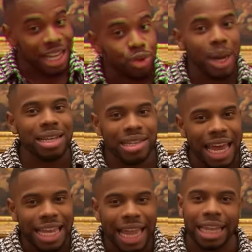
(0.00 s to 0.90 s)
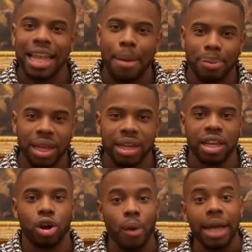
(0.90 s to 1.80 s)
That's when I say it like not
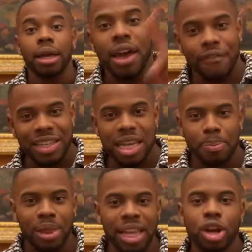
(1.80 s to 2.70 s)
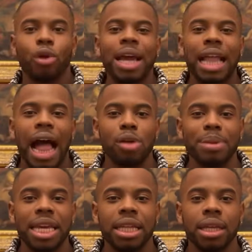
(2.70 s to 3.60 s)
politically correct. If I say politically correct, I'll
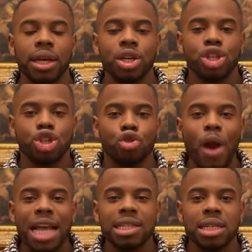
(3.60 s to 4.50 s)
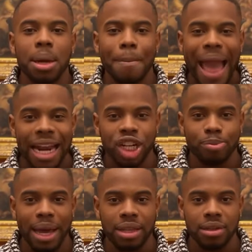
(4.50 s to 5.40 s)
mean stress
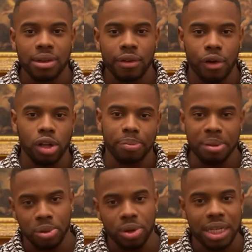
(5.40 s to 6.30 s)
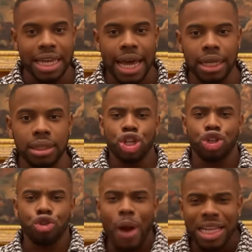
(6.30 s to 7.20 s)
management. For all the people who didn't get it.
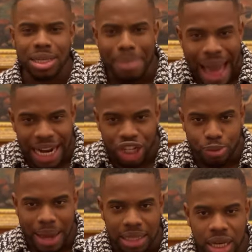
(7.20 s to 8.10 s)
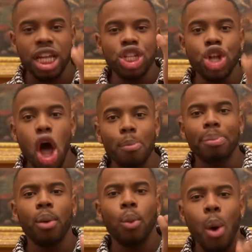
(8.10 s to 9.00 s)
Stress management, the
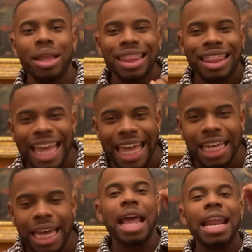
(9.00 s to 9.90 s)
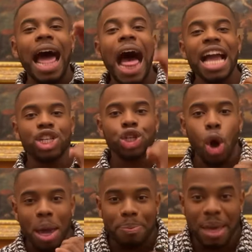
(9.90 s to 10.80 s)
number one thing that I
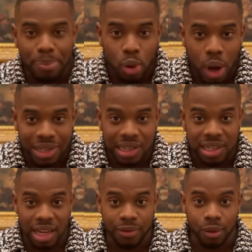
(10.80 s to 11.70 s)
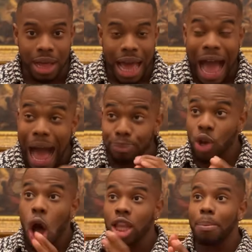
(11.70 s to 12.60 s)
saw in people who got successful. I'm
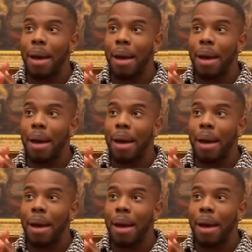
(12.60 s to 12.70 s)
talking